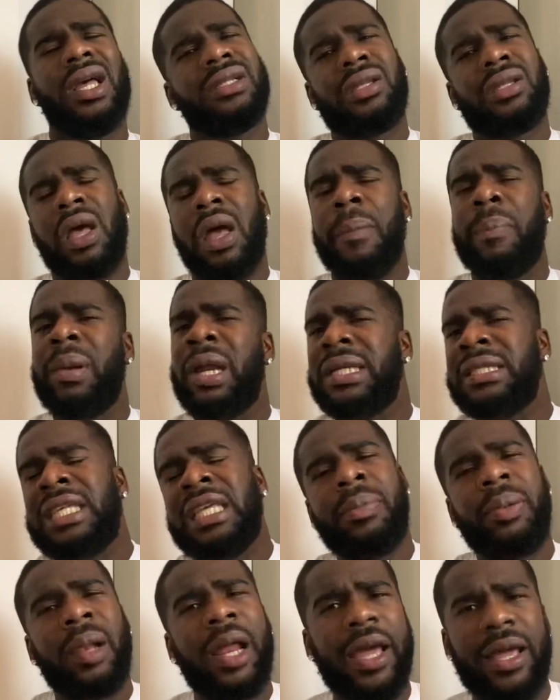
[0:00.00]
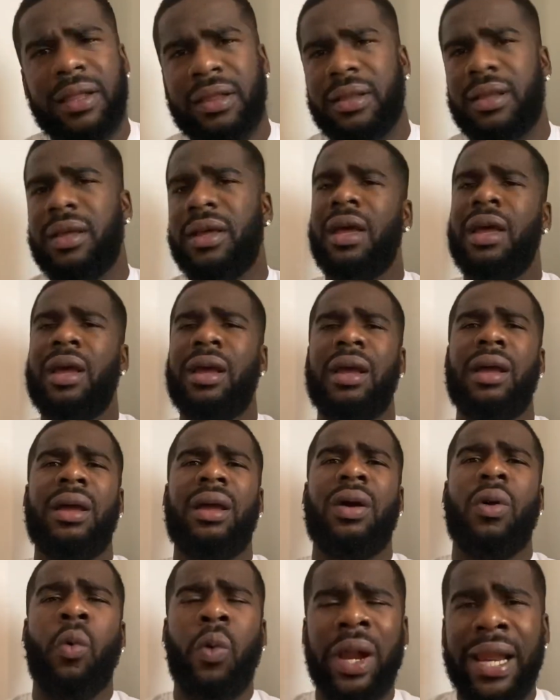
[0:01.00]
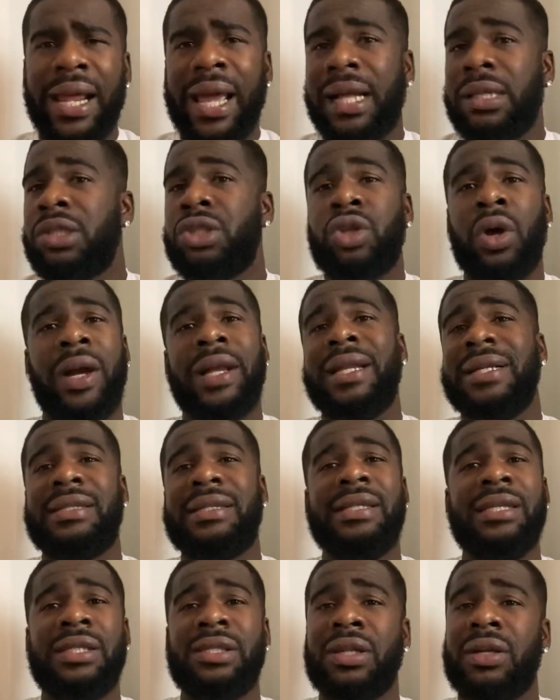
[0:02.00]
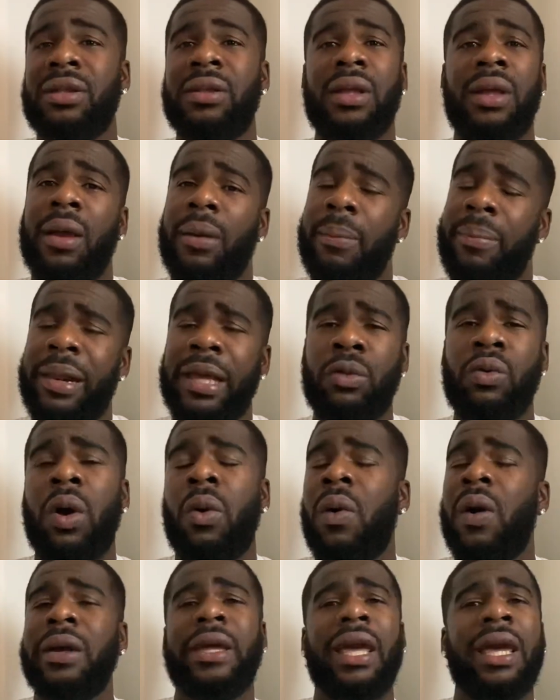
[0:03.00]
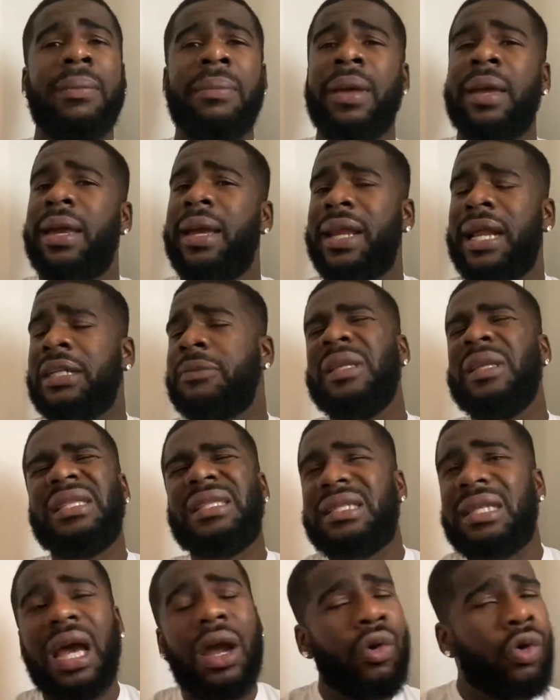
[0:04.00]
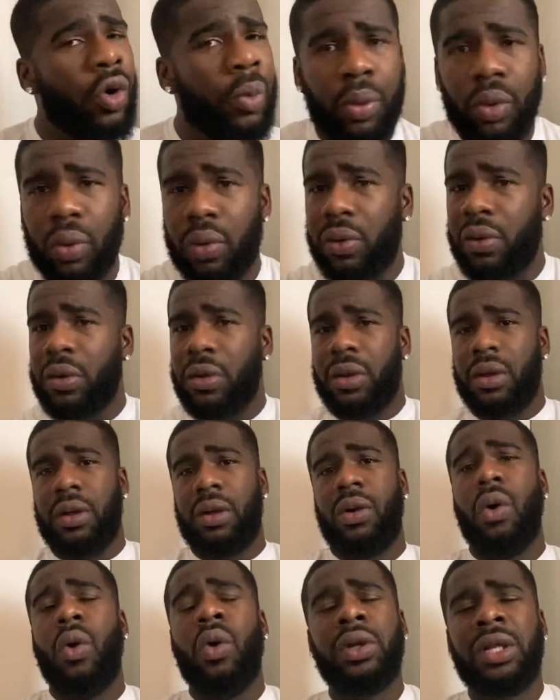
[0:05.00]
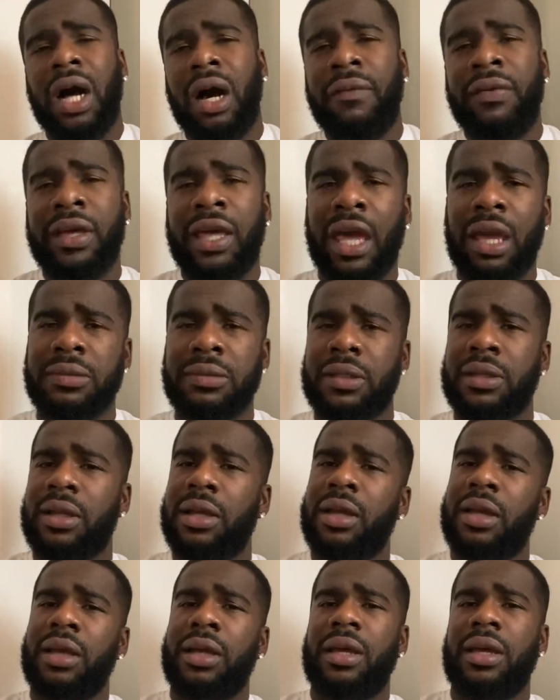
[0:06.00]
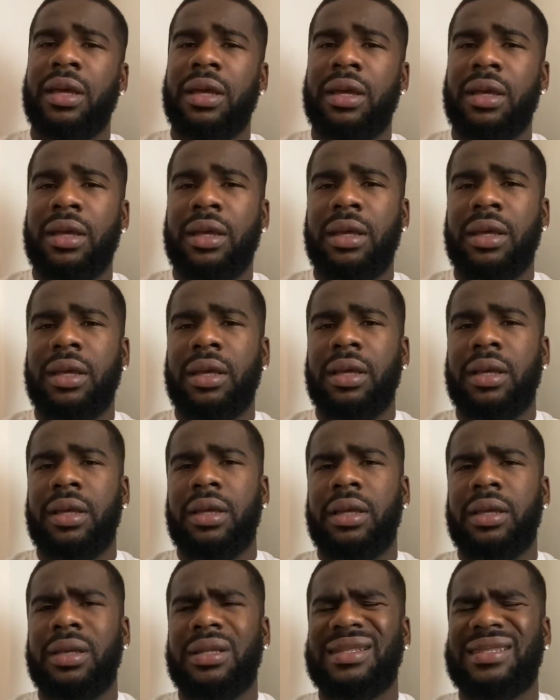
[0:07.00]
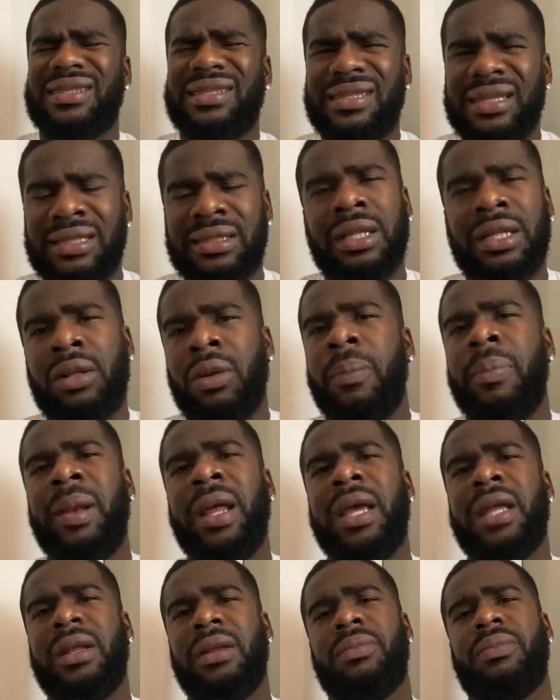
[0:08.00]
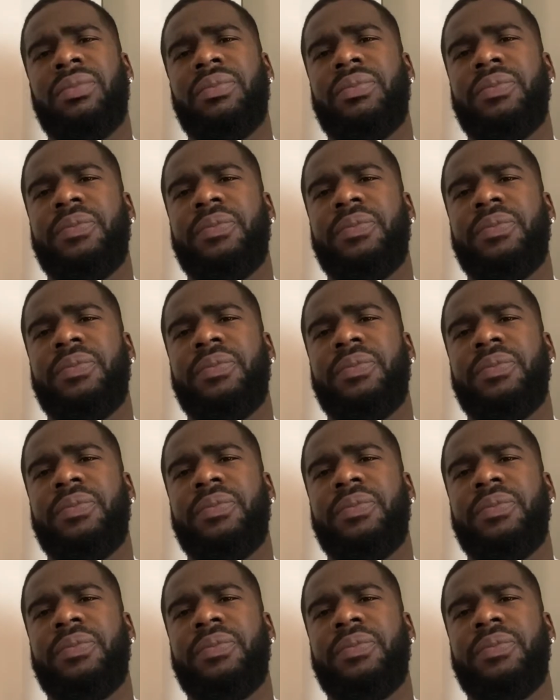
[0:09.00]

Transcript: Certain players keep playing. Willian started the season, played well one game, and has been terrible all the other games. He insisted on playing him.